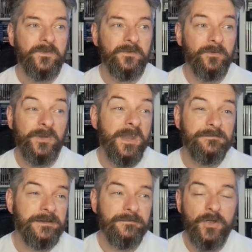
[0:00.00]
or
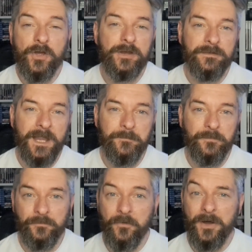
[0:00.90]
never even heard of a game
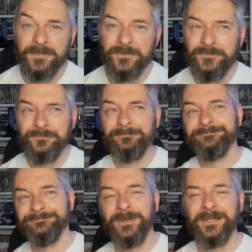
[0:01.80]
before, I do
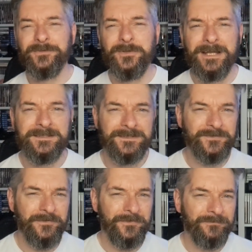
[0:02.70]
like to
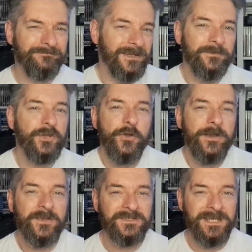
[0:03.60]
sort of,
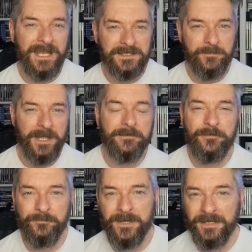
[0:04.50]
curiosity gets the better
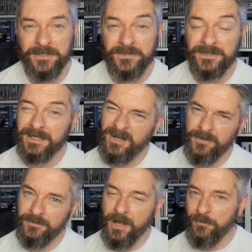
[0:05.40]
of me, and I just think
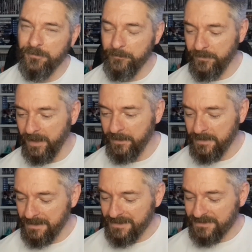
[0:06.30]
I'll grab that.
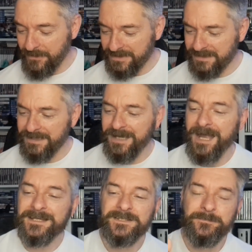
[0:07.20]
So it's
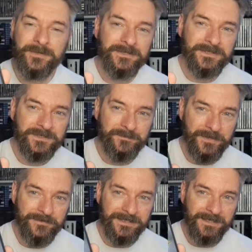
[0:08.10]
Casper
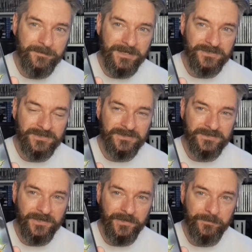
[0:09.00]
Spirit
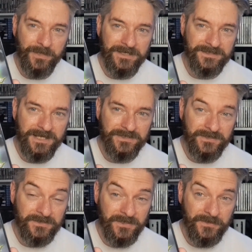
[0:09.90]
Dimensions on the
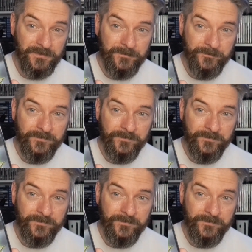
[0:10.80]
PlayStation 2.